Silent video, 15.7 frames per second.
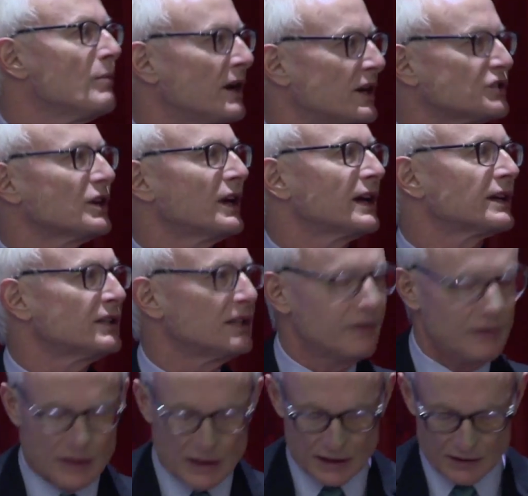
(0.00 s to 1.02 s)
much
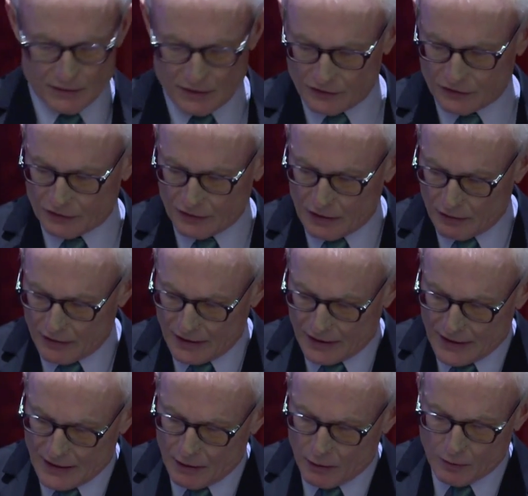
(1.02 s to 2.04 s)
activity in this
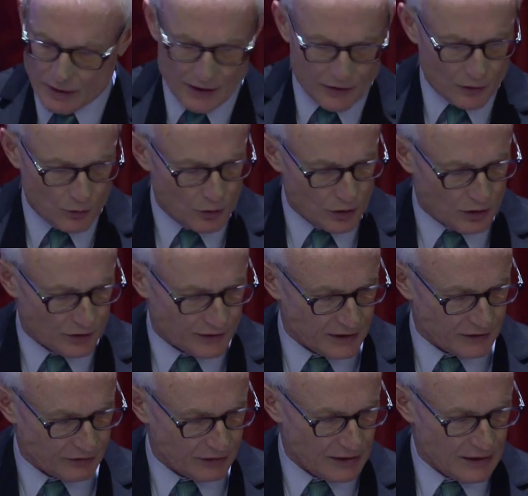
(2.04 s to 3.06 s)
area now around the world
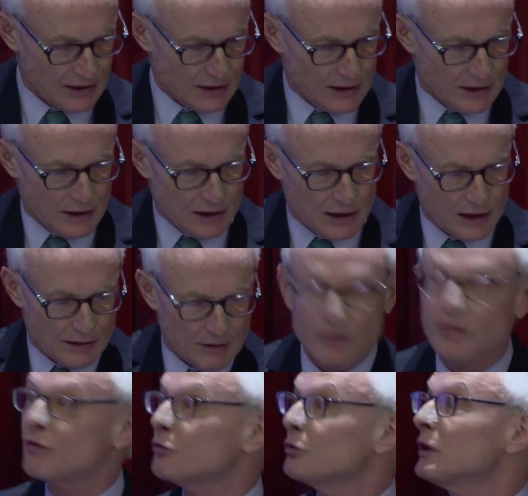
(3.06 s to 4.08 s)
is
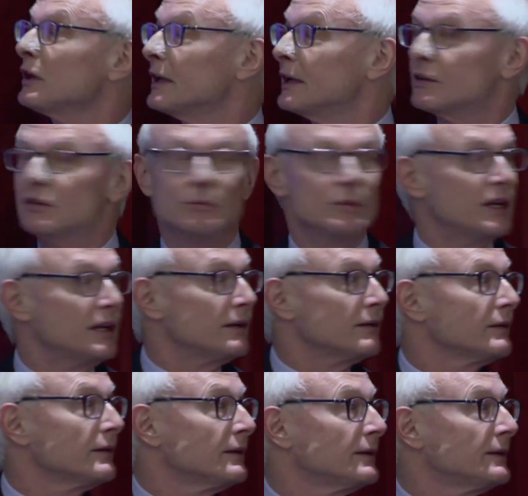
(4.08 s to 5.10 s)
thrilling to me.
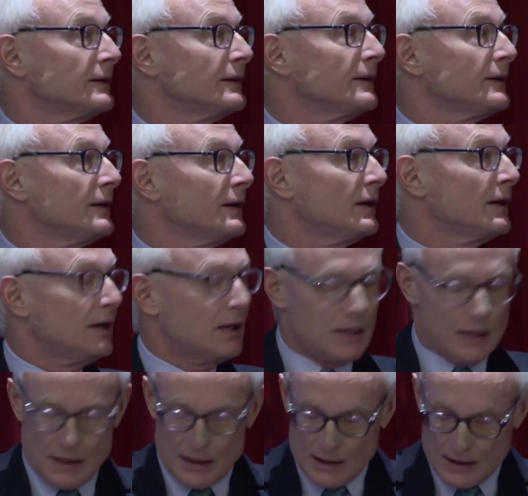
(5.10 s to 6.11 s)

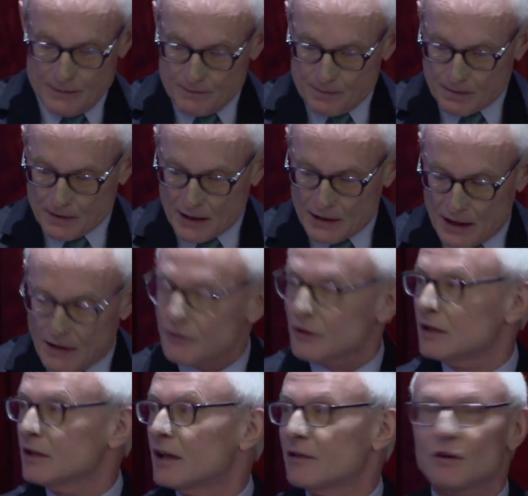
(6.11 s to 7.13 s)
And I've
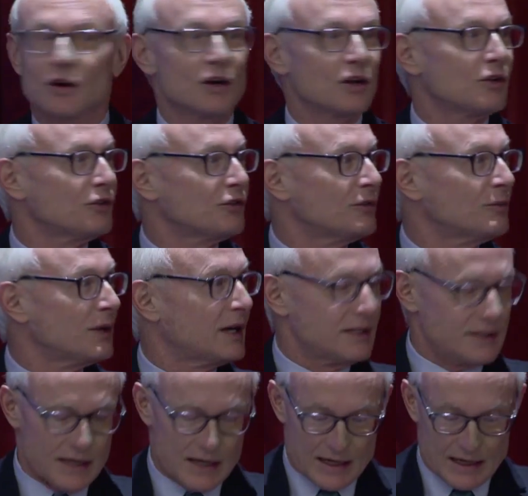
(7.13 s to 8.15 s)
written a lot of articles in
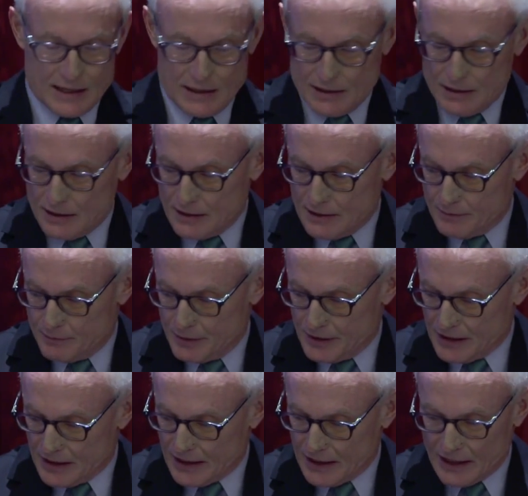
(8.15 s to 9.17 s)
my day,
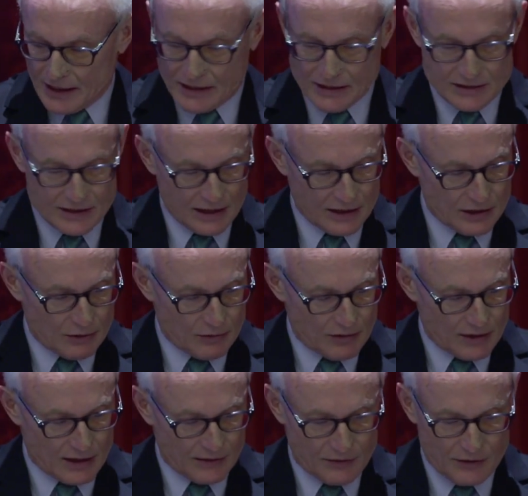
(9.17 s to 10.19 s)
but I can tell you
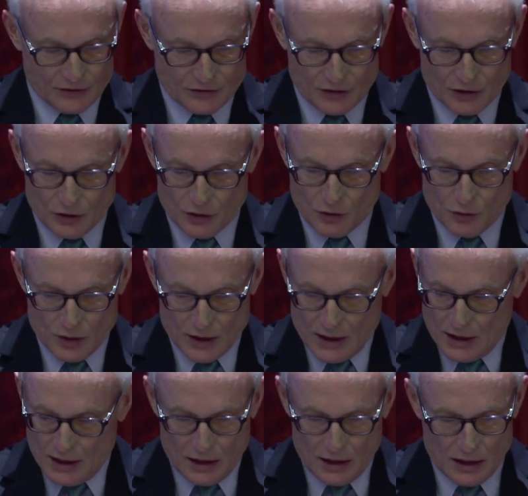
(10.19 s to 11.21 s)
that there's no
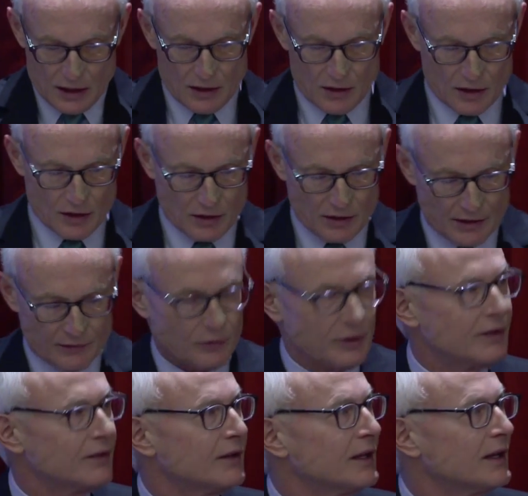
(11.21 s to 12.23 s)
article I've
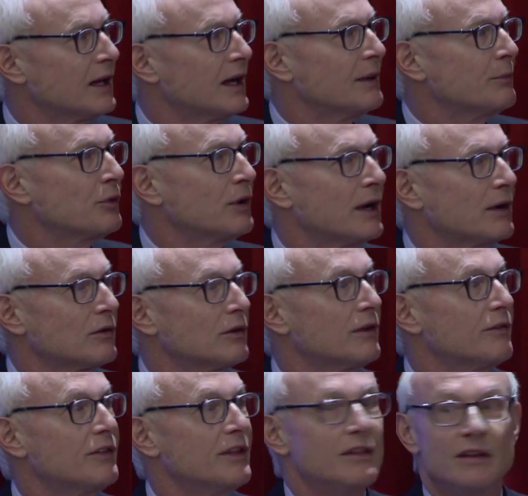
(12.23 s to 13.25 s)
written that I'm prouder
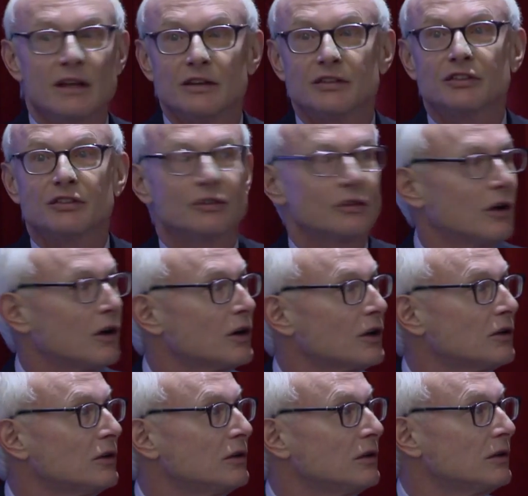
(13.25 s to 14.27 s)
of than this
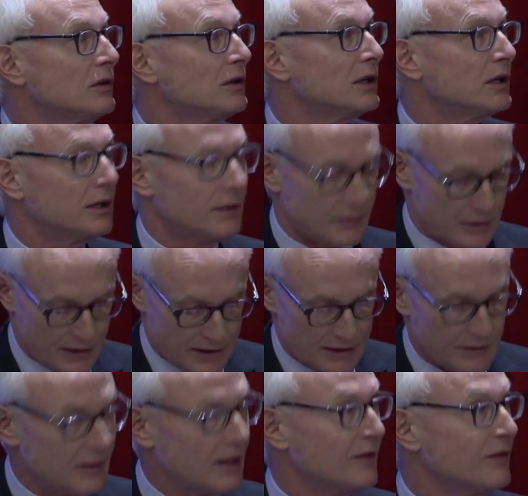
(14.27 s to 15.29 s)
article
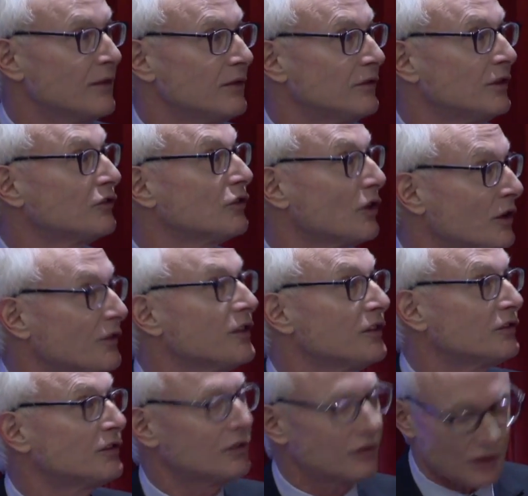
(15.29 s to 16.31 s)
and to start
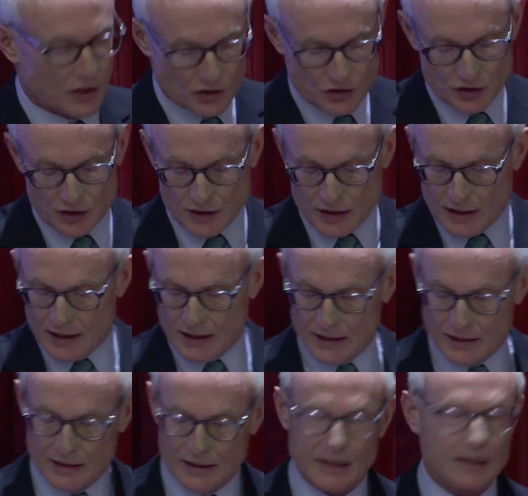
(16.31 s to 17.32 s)
this discussion.
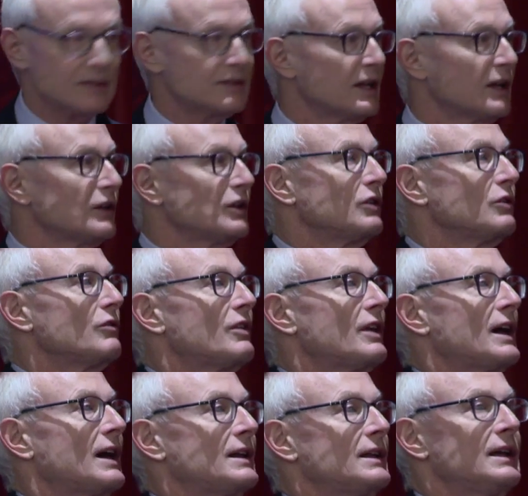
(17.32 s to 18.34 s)
And I can tell you
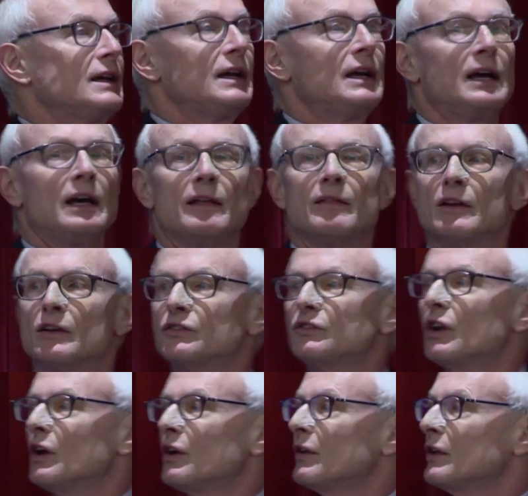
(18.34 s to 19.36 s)
that there's
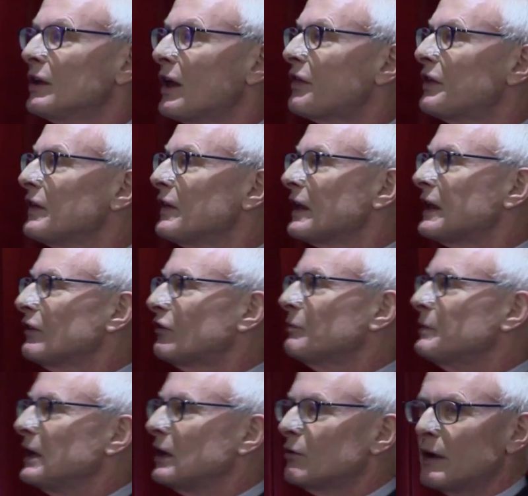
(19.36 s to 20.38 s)
nothing that gives
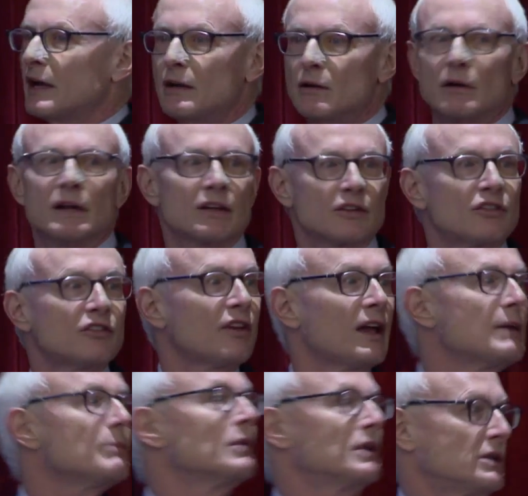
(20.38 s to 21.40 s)
me greater
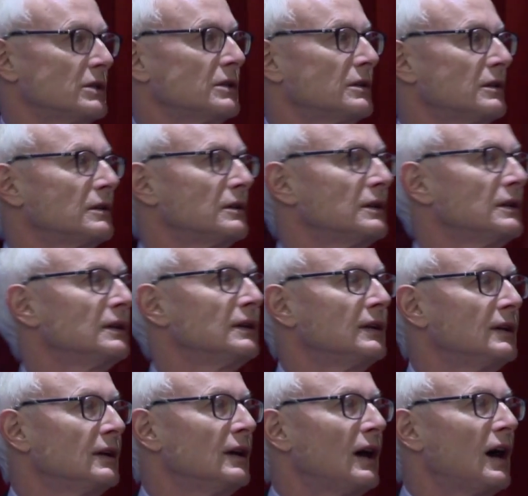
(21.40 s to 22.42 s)
excitement
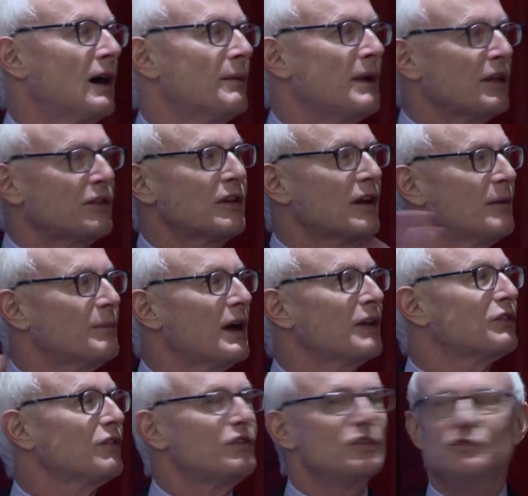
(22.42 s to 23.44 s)
about
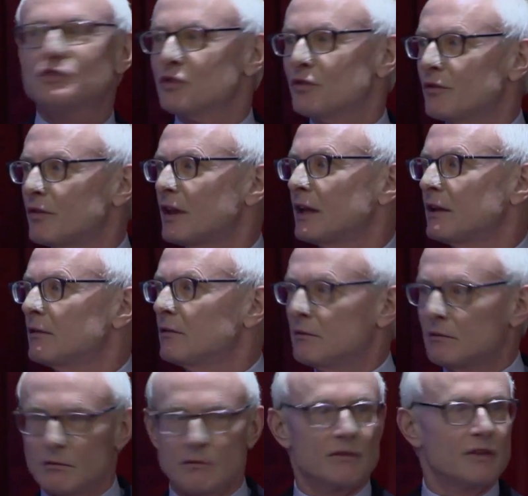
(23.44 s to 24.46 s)
the future
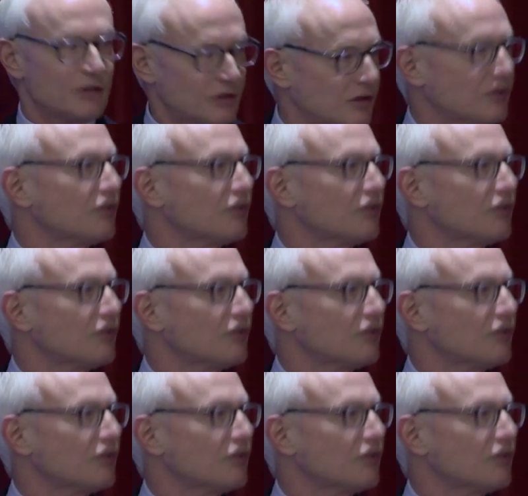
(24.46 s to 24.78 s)
than this